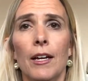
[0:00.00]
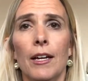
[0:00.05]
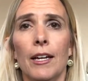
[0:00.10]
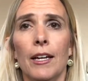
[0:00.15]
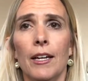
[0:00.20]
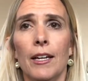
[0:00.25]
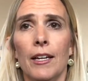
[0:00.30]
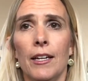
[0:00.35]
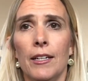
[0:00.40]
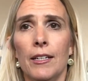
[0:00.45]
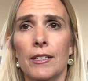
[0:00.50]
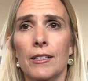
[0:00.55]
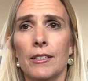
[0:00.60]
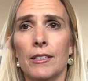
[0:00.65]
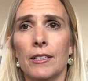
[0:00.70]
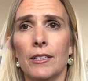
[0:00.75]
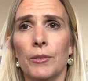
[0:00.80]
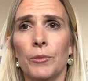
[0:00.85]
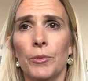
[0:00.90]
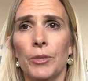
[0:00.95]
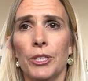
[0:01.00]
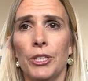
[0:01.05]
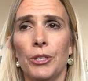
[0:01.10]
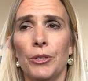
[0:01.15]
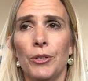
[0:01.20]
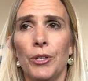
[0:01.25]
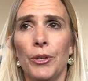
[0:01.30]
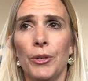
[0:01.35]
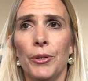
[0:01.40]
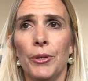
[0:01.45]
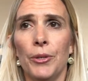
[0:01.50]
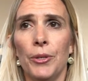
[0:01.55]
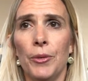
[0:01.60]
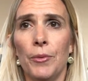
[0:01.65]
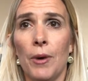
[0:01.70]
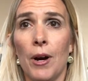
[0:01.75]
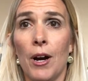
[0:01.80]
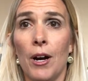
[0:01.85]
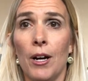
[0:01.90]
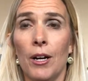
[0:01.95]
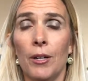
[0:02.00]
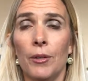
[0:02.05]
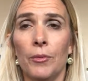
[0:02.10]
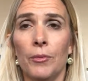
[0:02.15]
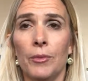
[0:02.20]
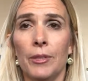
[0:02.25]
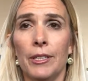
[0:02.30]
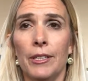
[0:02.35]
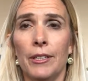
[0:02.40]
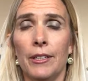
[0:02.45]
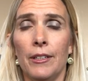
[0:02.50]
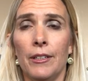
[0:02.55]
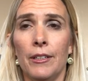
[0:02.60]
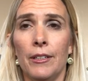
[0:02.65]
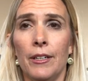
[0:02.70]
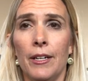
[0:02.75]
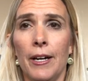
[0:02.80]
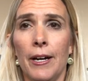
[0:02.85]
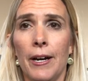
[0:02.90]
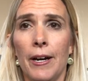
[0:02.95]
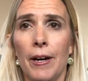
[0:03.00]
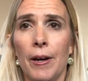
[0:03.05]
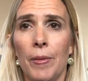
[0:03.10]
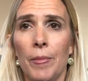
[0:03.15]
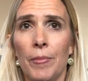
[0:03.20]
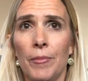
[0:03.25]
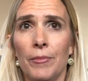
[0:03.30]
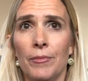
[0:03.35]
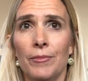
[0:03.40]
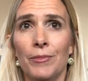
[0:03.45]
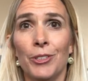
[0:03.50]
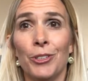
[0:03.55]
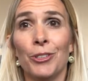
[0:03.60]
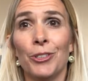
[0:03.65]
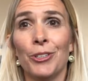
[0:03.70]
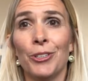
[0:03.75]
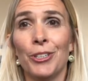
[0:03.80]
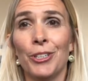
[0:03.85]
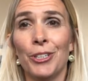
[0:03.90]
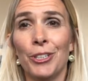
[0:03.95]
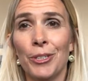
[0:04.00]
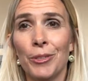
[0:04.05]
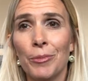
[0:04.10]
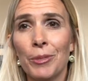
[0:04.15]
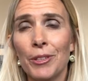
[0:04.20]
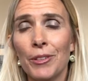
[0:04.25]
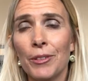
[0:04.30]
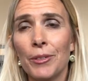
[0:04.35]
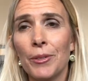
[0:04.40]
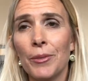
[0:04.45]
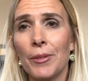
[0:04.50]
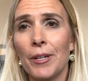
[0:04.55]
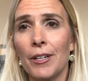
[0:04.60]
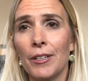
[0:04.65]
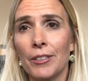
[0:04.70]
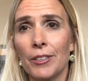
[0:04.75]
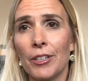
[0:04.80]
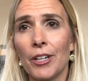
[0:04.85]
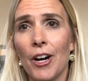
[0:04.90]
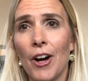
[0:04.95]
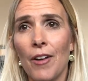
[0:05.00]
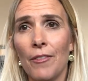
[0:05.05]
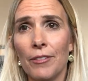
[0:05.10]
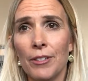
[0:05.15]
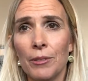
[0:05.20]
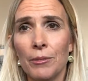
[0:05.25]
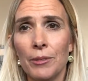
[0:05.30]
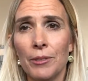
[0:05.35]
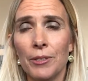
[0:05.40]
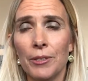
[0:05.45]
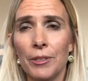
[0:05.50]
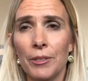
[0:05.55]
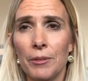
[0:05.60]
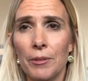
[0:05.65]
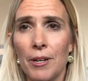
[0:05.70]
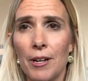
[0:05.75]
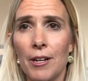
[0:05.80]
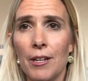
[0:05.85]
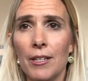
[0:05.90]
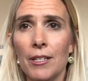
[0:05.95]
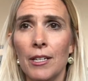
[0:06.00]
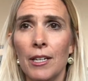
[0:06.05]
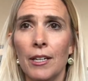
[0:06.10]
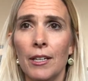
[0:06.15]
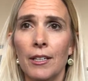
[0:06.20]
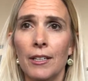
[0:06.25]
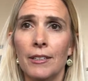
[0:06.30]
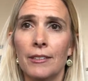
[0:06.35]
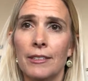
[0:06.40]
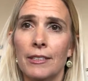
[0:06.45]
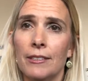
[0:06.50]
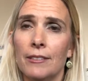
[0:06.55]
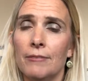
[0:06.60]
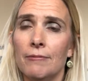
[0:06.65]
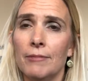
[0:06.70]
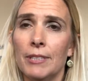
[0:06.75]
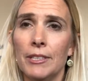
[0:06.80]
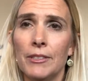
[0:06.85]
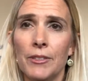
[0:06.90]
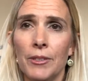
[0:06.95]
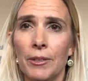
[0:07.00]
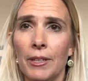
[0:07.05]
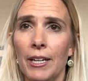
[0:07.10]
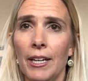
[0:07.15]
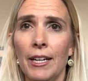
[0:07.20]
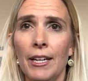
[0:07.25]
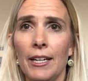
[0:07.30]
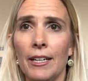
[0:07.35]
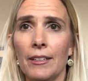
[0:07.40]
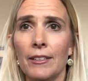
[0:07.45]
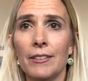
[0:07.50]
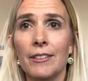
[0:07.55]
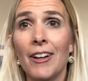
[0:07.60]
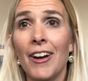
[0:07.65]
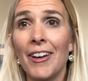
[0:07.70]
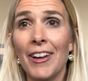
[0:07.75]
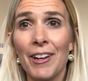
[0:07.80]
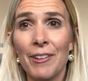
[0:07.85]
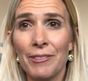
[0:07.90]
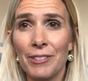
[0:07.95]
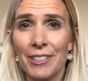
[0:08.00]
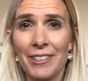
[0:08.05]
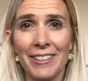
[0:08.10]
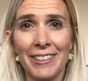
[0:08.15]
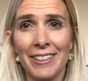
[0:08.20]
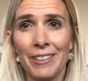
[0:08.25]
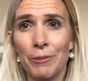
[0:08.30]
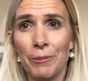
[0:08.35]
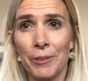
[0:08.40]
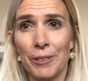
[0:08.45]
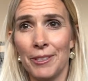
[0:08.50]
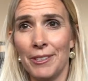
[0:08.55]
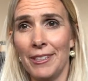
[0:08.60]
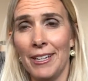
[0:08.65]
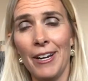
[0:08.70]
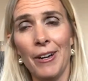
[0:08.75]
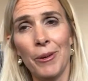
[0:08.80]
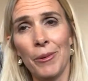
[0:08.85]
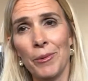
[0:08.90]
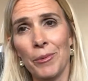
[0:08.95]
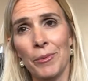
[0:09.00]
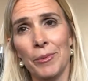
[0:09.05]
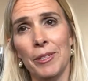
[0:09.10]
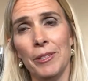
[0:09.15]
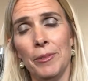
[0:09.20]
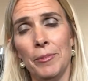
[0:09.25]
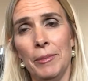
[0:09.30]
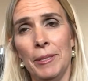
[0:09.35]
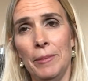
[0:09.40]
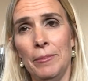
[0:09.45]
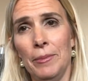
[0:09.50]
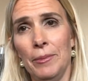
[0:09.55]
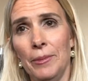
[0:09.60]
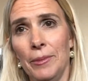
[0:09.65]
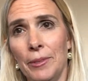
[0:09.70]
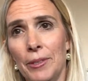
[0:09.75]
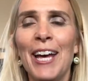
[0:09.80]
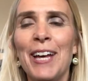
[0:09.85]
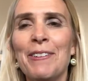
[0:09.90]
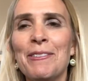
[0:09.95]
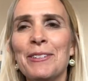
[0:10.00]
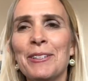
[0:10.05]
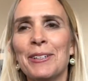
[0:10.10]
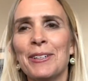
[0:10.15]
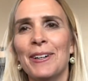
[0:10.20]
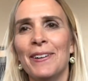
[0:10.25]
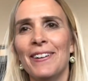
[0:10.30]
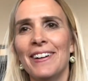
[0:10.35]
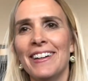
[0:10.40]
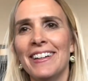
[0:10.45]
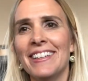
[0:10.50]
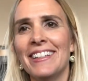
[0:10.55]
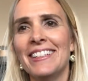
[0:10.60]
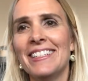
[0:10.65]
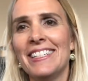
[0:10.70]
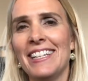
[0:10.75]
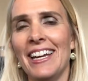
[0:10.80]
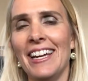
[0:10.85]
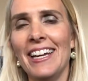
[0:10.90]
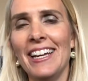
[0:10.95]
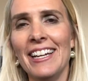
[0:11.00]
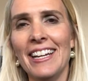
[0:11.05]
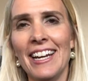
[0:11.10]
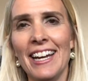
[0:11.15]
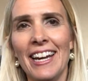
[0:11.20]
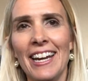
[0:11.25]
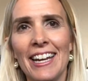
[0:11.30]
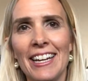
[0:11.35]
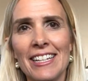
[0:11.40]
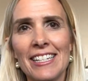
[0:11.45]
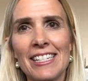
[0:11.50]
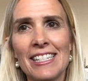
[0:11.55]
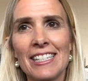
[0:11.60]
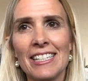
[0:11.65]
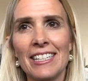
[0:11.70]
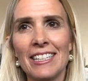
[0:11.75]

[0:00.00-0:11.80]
And when you know who you are, when um, you're good with who you are and you're confident with who you are, then it's okay. Not everything works out with people. If you go on a date and